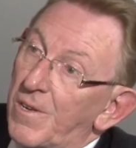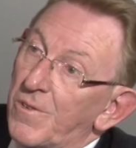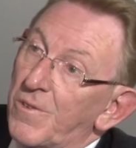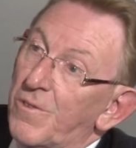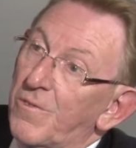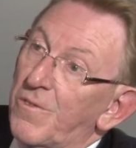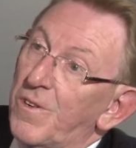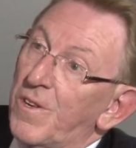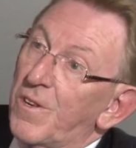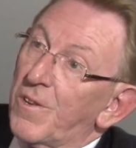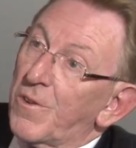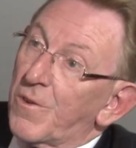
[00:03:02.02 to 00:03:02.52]

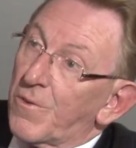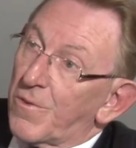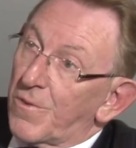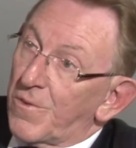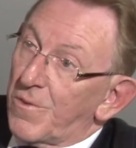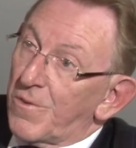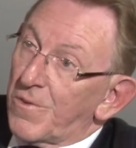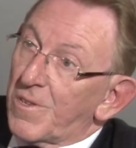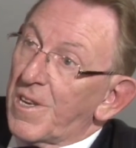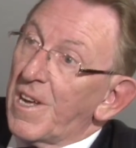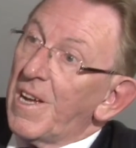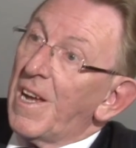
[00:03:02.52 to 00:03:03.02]
country
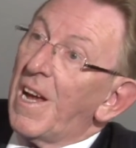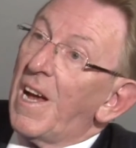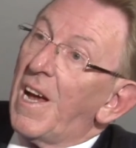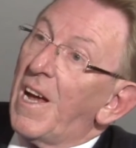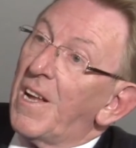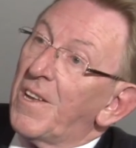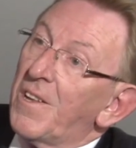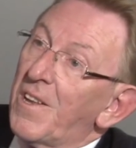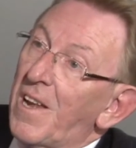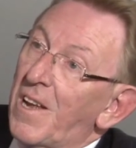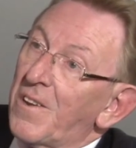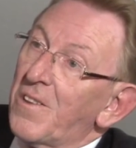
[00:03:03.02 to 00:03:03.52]
cruise,
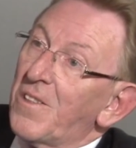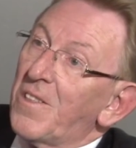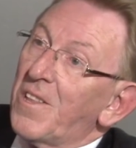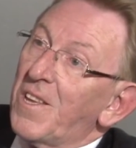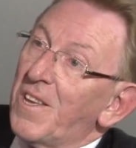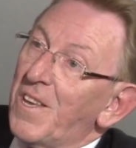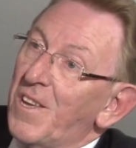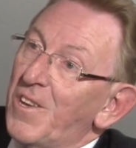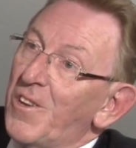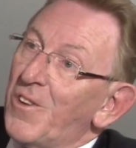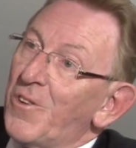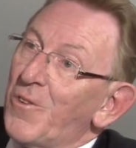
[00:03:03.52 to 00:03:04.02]
and none of the
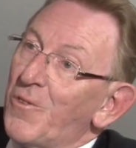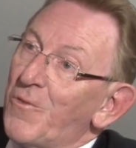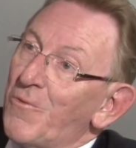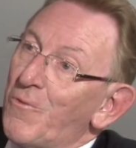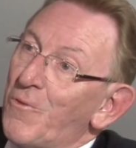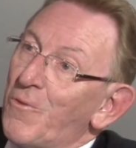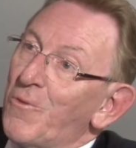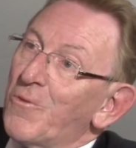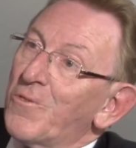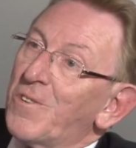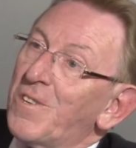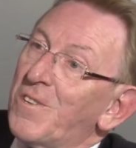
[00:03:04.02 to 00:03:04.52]
EU
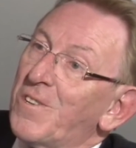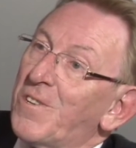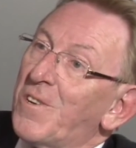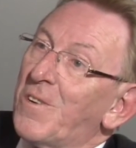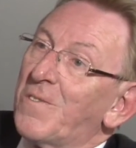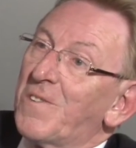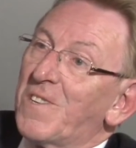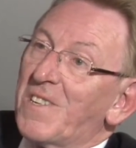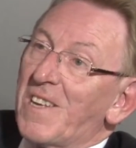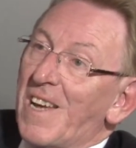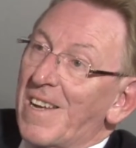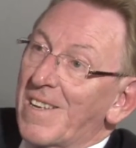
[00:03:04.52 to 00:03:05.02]
rules in
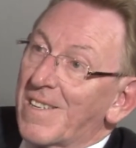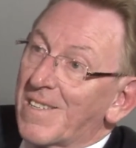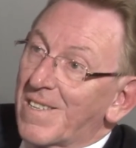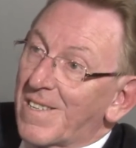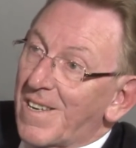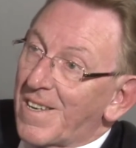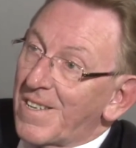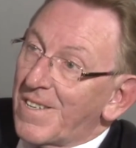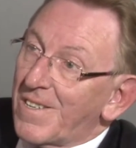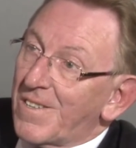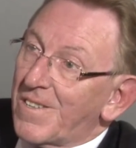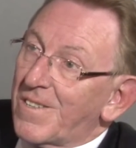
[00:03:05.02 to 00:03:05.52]
terms of
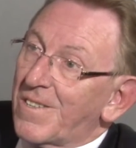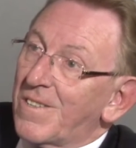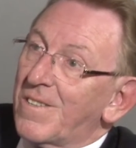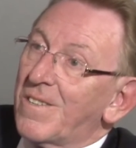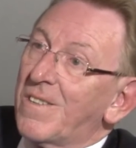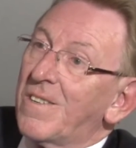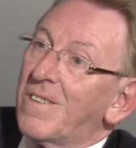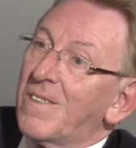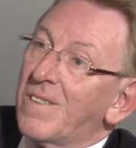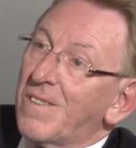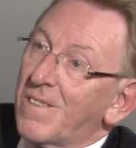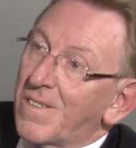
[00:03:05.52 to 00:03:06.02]

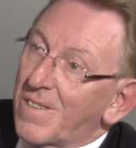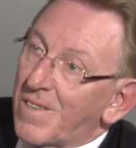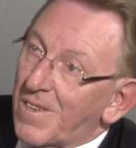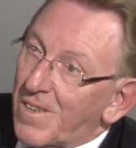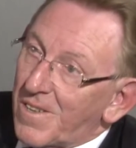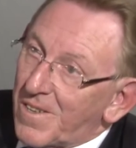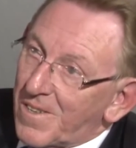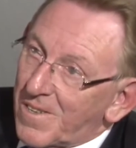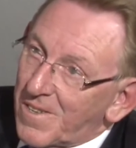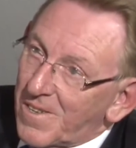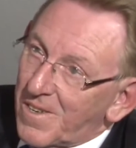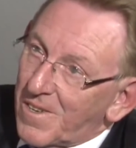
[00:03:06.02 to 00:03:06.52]
taxation
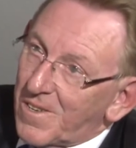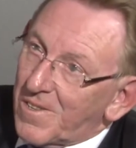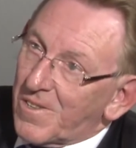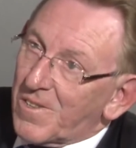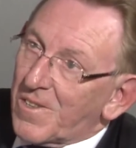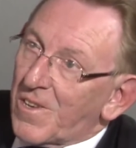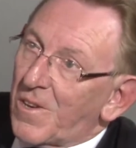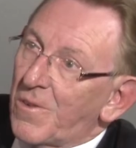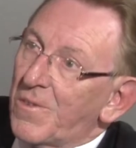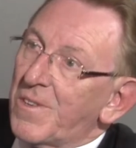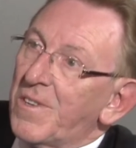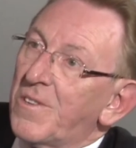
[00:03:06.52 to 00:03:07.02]
and
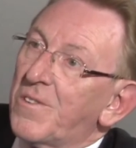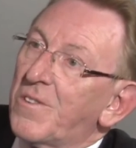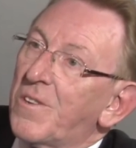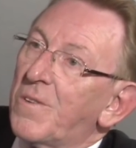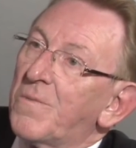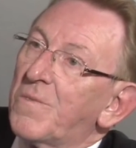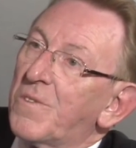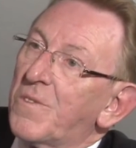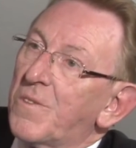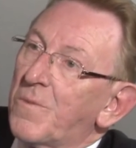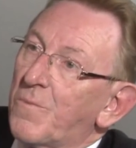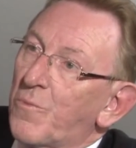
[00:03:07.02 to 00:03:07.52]
so on in
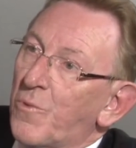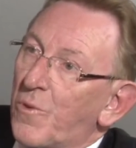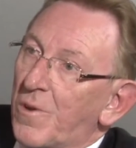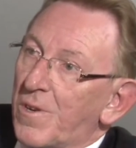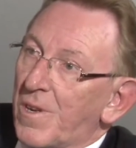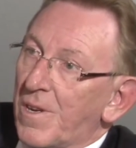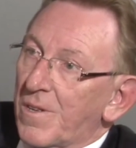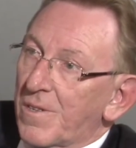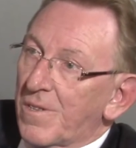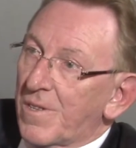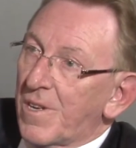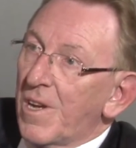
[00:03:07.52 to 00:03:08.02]
terms of the
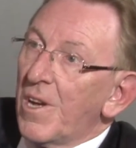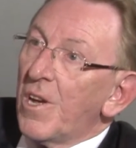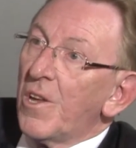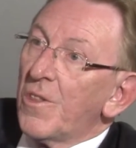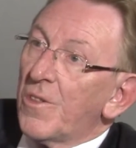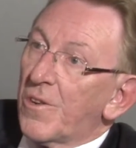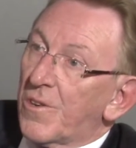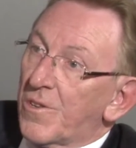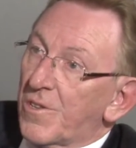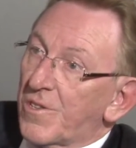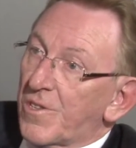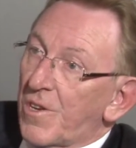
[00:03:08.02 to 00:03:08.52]
products
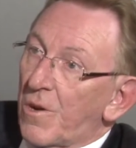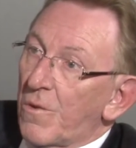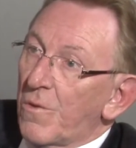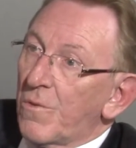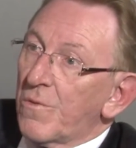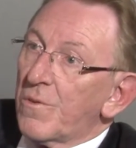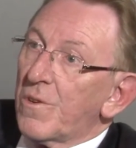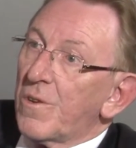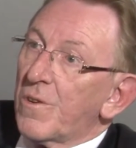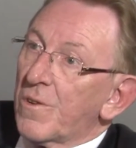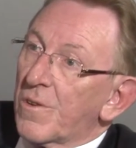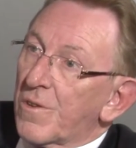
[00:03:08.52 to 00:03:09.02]
that are
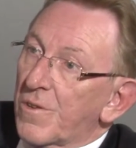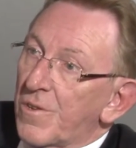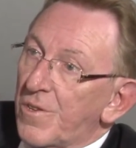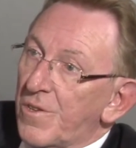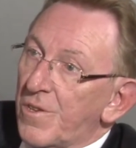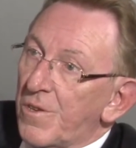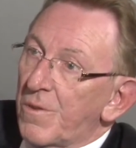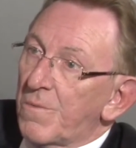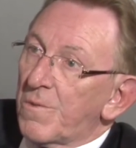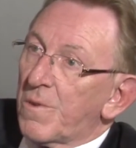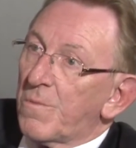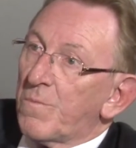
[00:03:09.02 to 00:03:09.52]
sold and
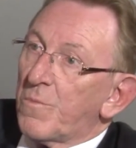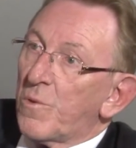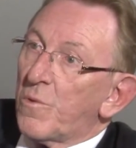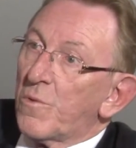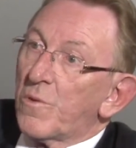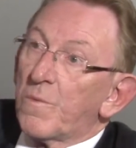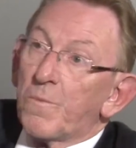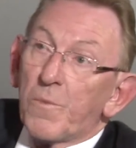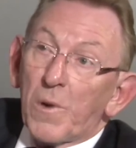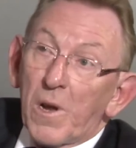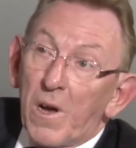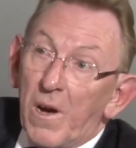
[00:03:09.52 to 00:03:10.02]
consumed on
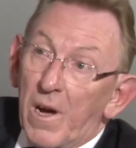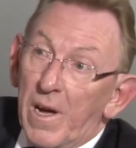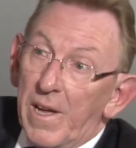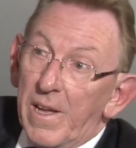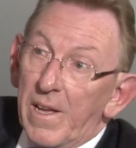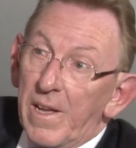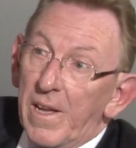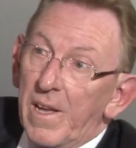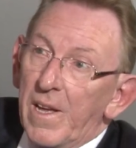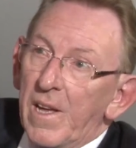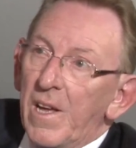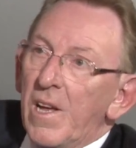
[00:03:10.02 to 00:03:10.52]
board apply.
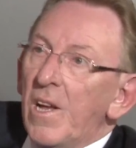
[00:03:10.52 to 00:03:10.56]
